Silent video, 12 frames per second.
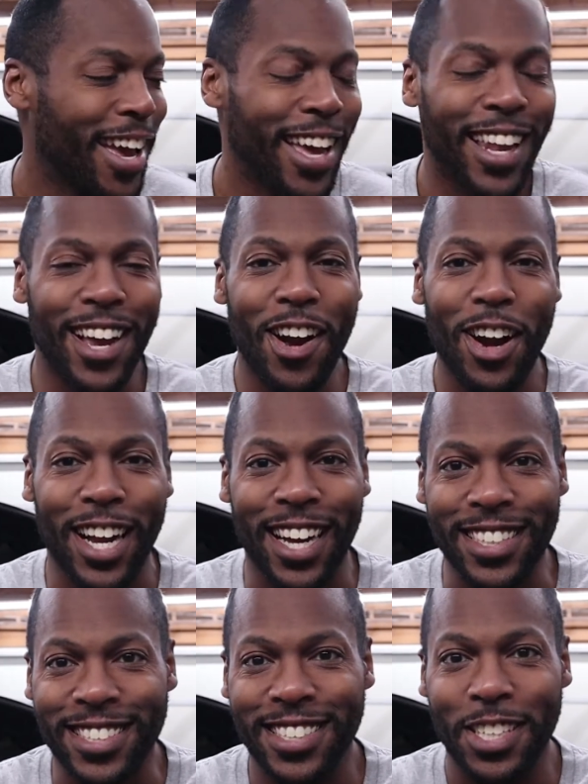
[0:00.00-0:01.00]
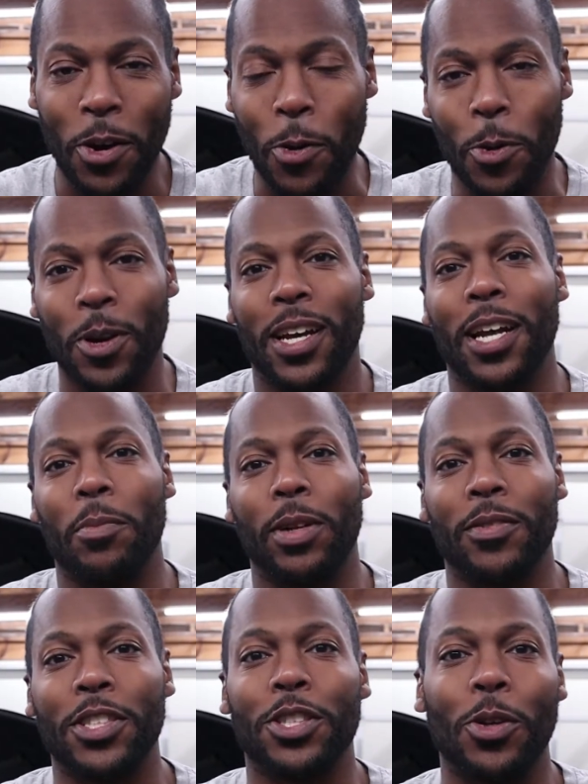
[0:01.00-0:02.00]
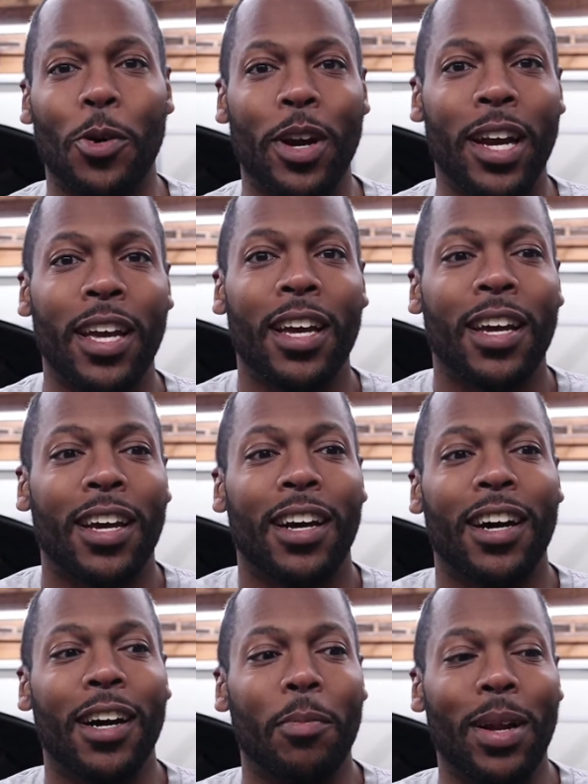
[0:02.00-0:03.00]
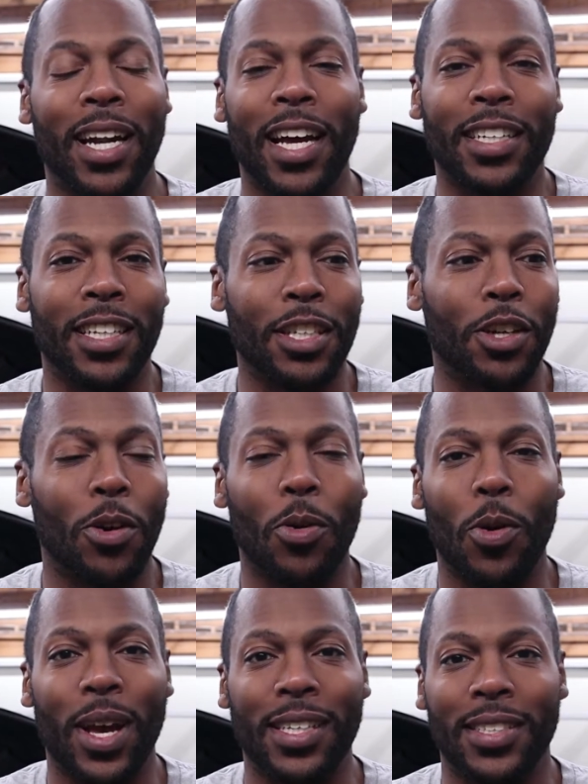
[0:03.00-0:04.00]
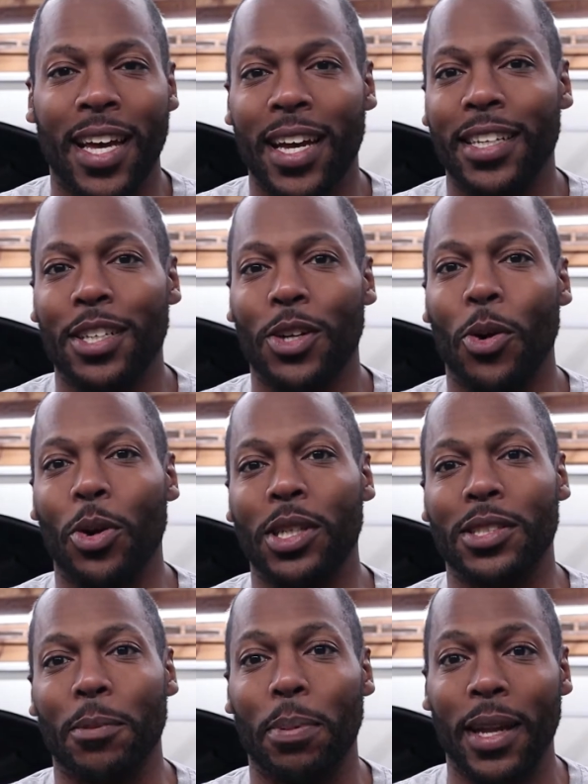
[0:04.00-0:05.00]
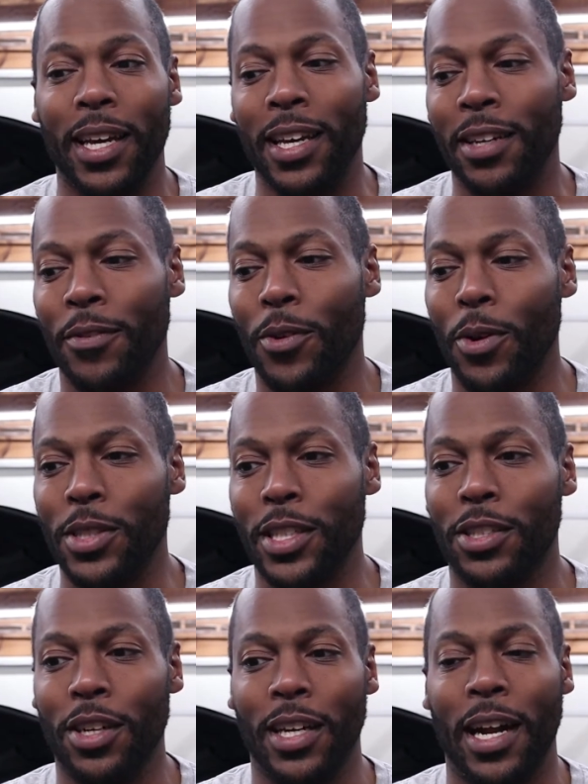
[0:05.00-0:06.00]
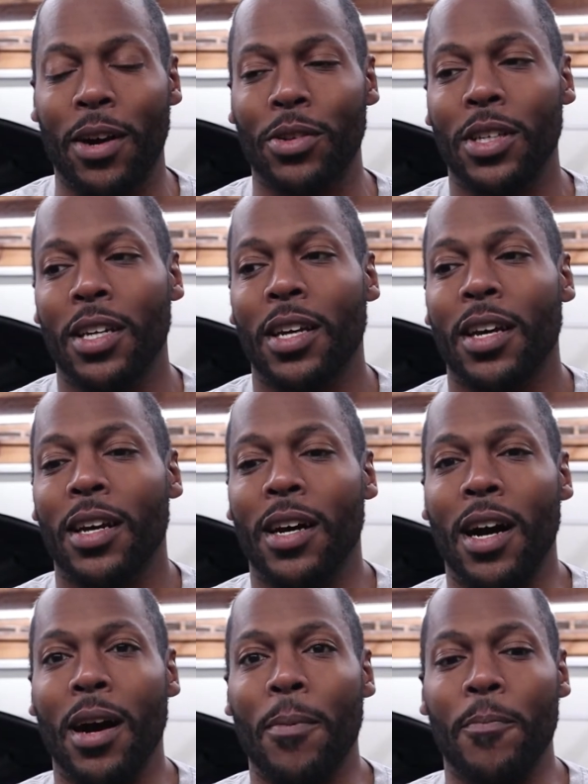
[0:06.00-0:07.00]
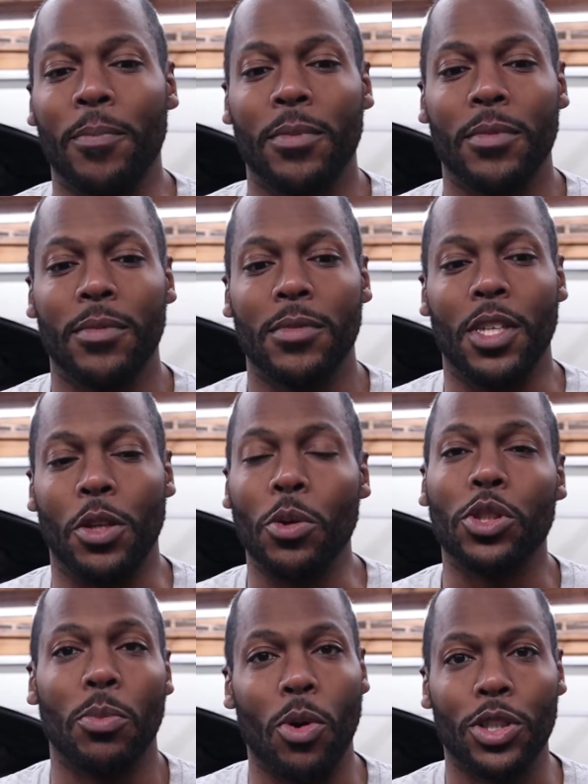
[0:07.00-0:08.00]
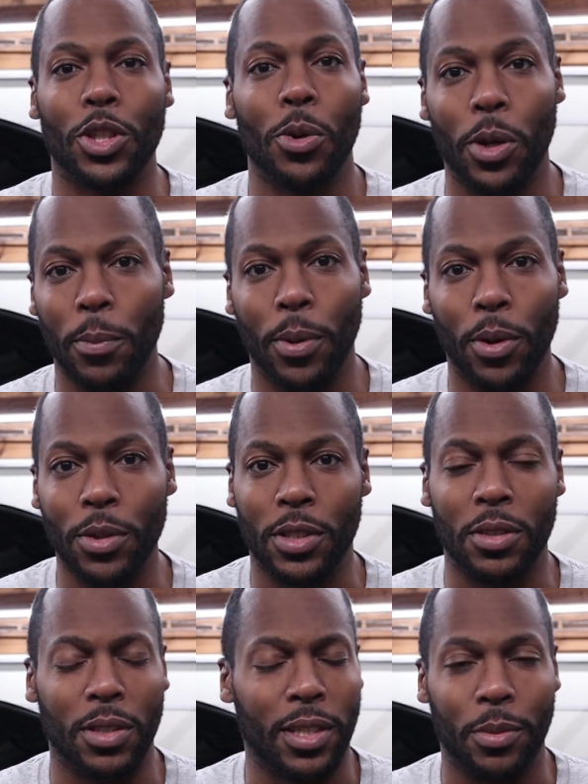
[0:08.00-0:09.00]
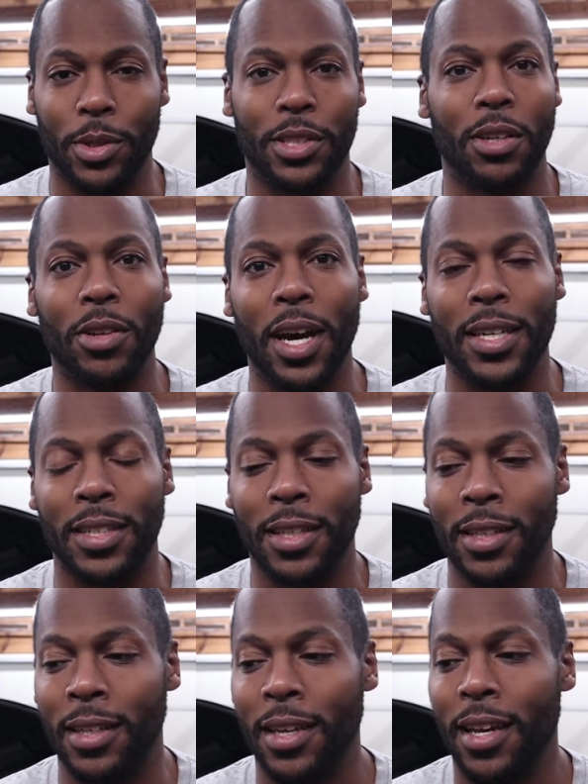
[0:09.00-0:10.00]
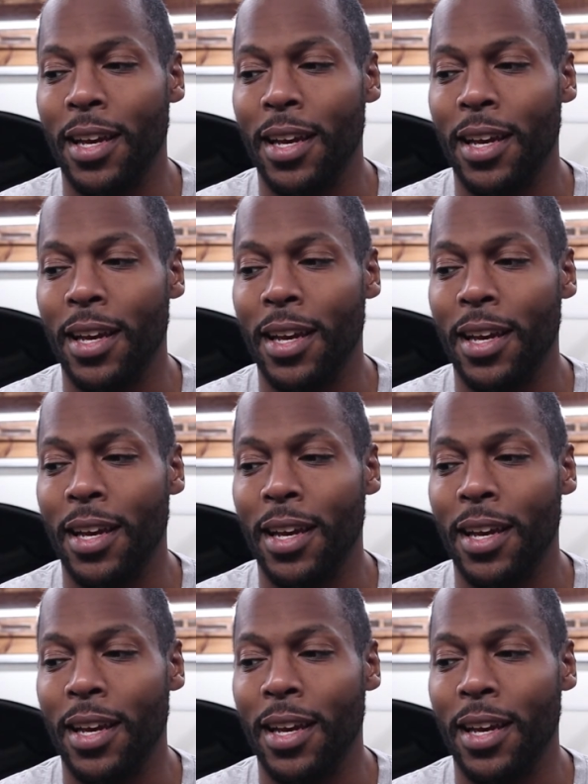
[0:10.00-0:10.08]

Alright guys, so got a bit of a story. My night didn't go exactly according to plan. Of course, I took it out to do some more tuning pulls, because again, we're still not done.